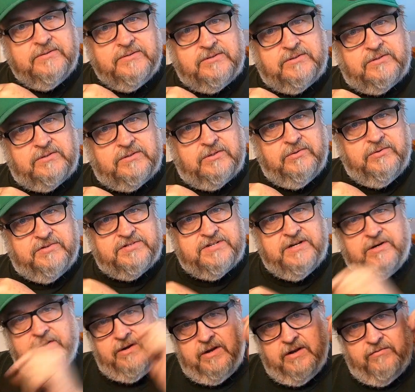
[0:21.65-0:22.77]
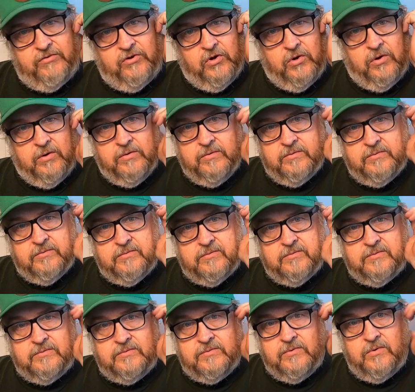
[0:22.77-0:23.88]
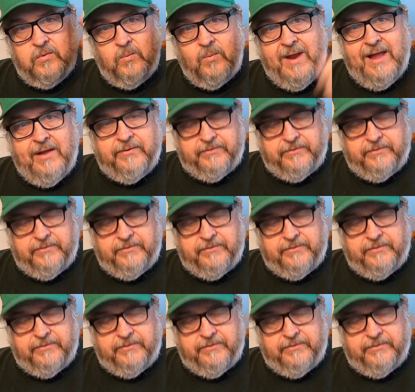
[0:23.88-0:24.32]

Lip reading: to the center of your router?